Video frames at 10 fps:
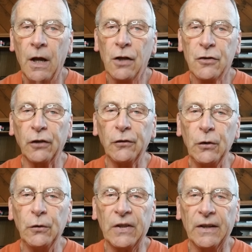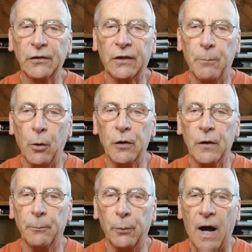just two sales can put you
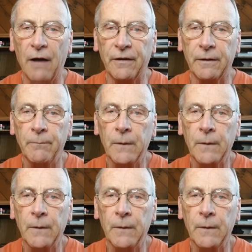in profit.